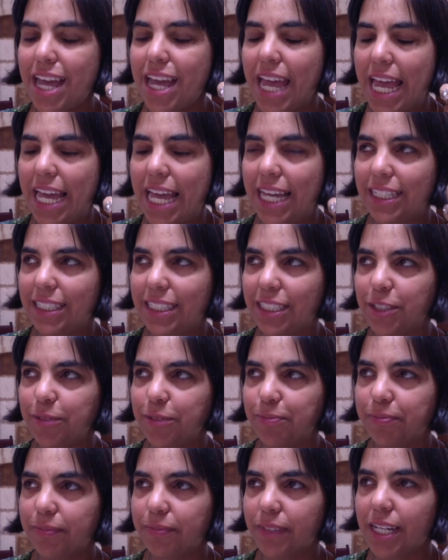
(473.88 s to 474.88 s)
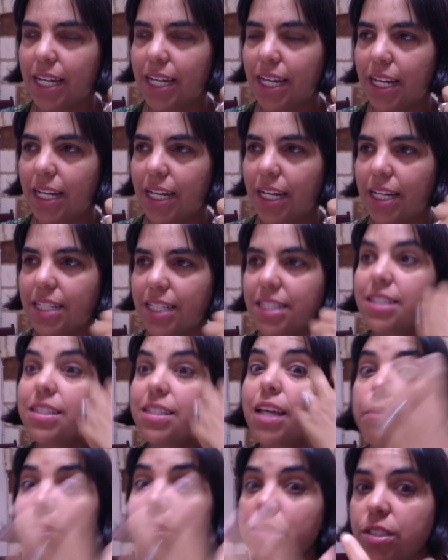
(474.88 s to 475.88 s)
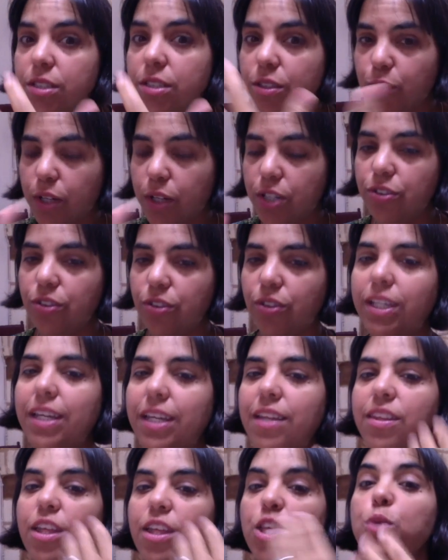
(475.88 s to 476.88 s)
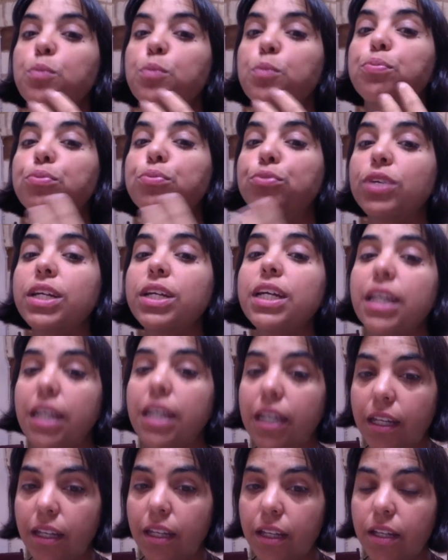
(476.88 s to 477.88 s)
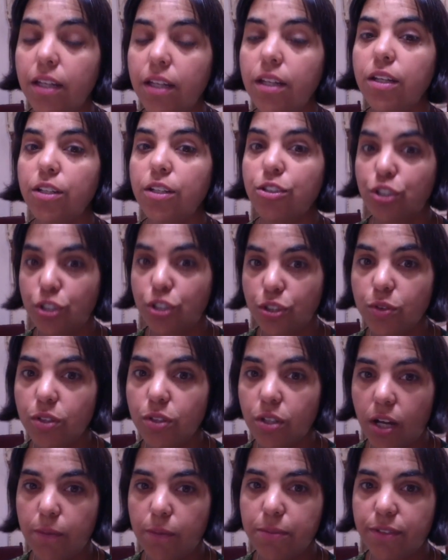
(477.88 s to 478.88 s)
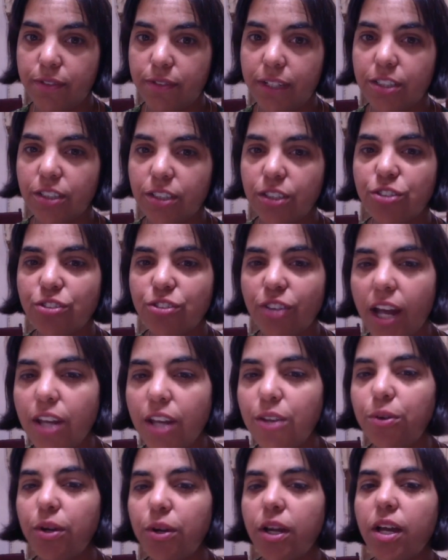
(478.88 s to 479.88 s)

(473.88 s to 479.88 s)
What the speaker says: and assumptions of what you're looking at that you bring to the observation. Try to